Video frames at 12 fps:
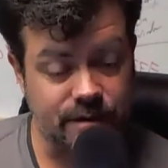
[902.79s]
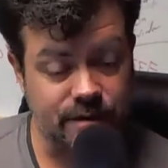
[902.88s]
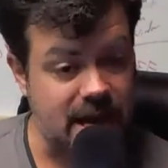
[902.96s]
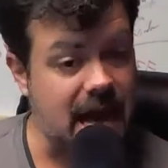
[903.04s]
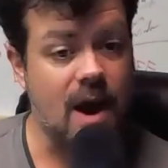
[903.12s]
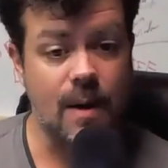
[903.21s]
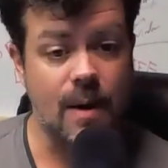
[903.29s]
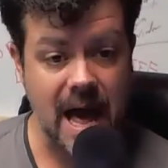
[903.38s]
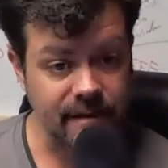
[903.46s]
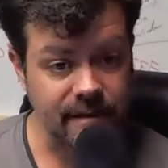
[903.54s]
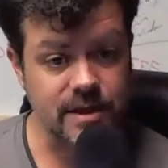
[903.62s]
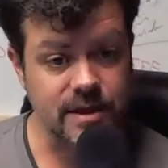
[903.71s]
now
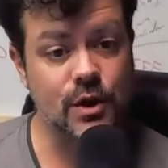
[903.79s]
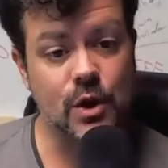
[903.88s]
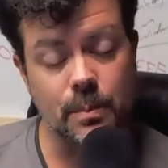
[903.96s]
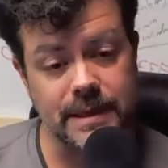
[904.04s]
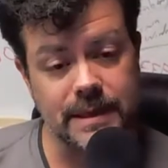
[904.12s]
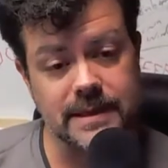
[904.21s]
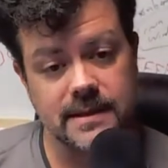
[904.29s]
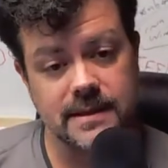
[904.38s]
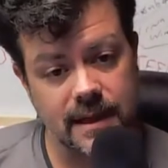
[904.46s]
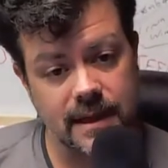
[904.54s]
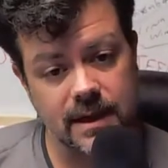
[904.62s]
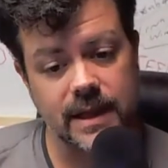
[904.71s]
having their own business, and not
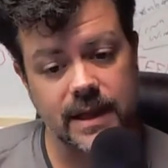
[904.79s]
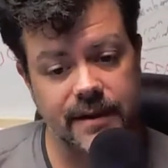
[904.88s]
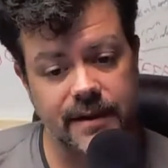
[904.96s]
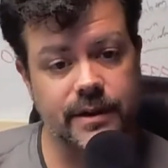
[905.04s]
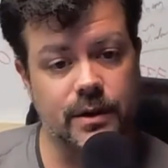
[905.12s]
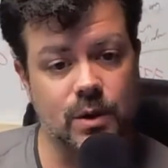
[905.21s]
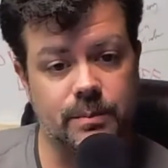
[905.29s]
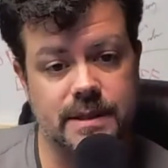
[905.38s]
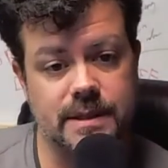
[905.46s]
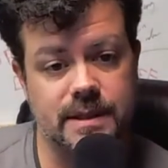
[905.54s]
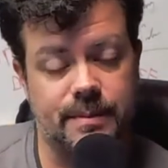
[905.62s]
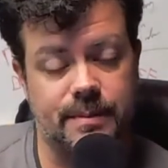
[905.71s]
only having their own
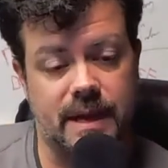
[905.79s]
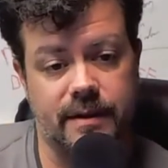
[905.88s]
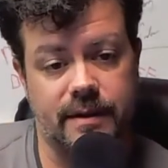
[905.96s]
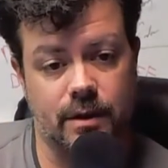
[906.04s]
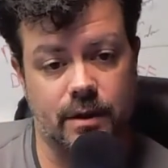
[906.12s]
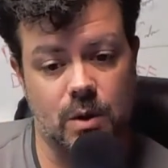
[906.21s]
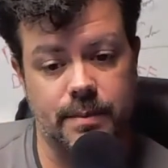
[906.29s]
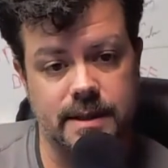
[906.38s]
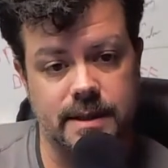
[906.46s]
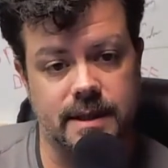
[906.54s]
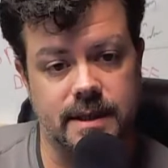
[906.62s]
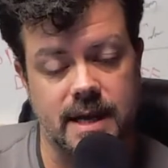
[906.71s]
business, but having their own
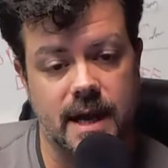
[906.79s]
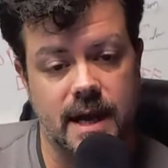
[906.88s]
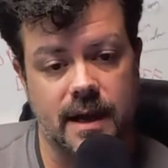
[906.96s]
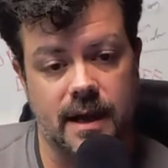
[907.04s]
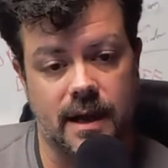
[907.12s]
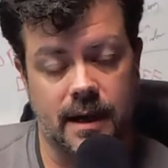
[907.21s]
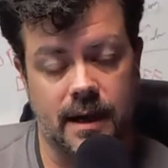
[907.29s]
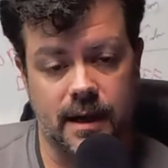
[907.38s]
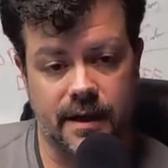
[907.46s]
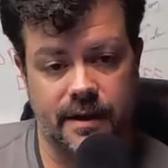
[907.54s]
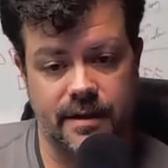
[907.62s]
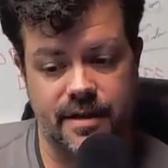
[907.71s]
business
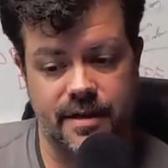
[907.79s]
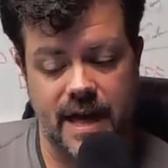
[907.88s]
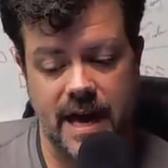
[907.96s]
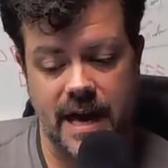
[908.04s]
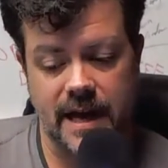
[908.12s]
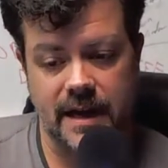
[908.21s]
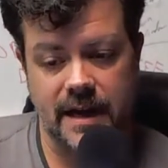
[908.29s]
that